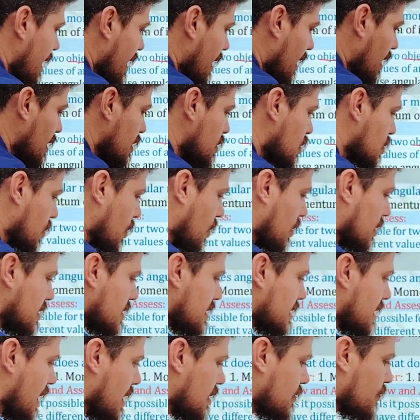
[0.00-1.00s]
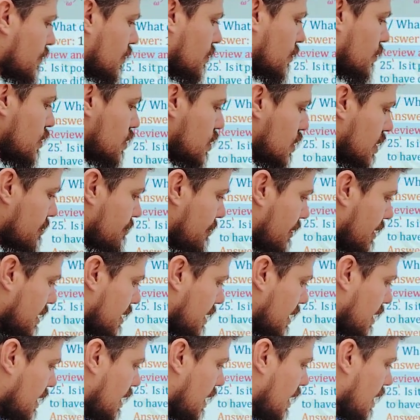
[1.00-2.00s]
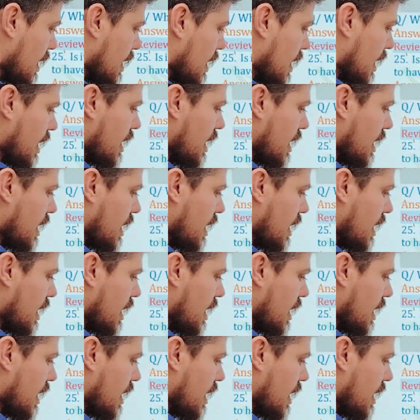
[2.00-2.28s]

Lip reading: L is constant for rigid body?